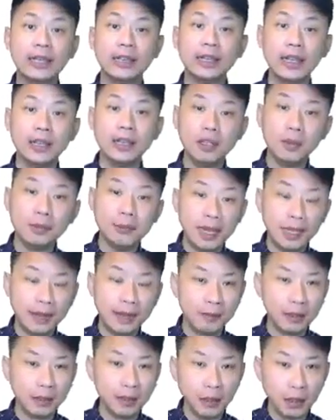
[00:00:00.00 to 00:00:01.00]
then you may
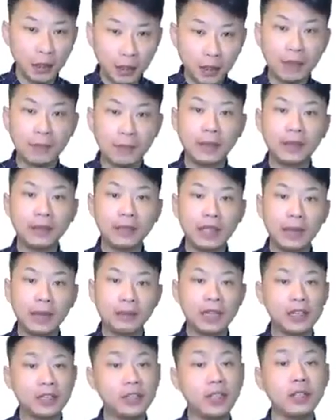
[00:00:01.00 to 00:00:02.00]
have to learn about the
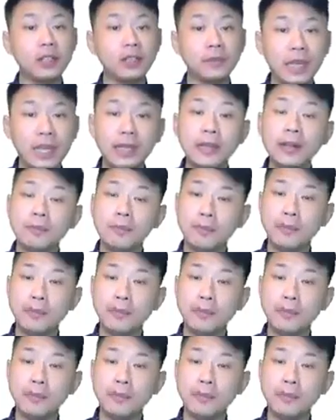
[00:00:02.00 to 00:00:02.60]
application domain